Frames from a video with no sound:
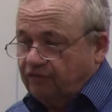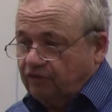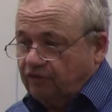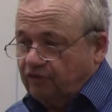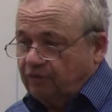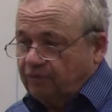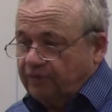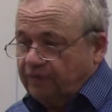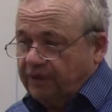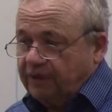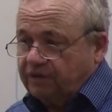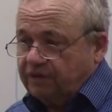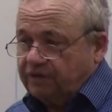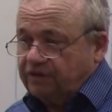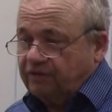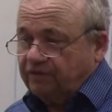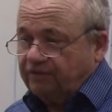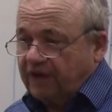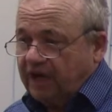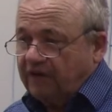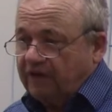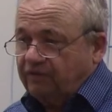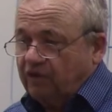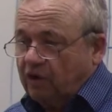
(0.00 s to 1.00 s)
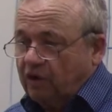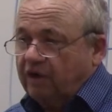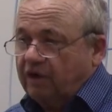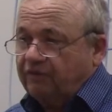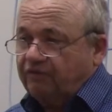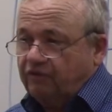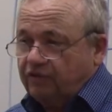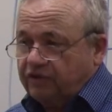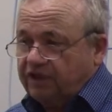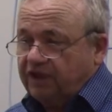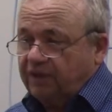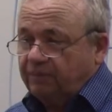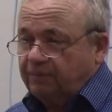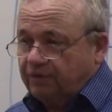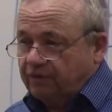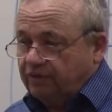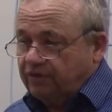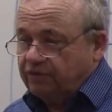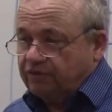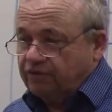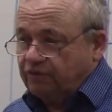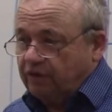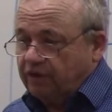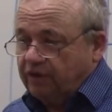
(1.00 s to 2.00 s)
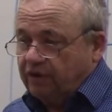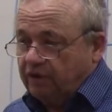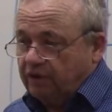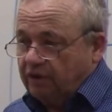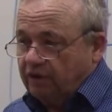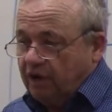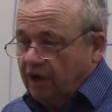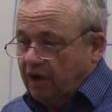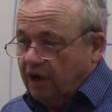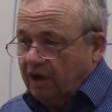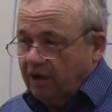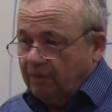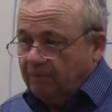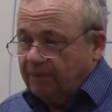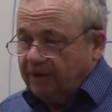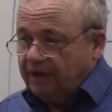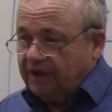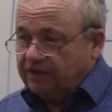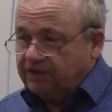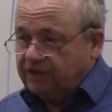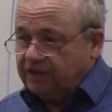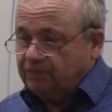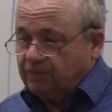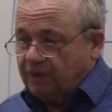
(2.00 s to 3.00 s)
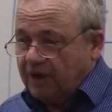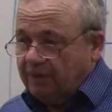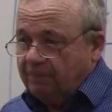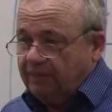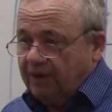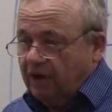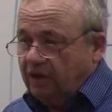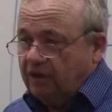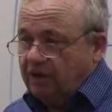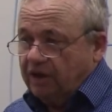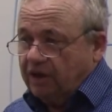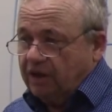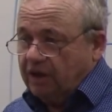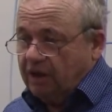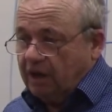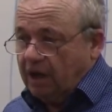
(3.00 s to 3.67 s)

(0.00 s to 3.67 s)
group, and surviving off what they produce. But because it's primarily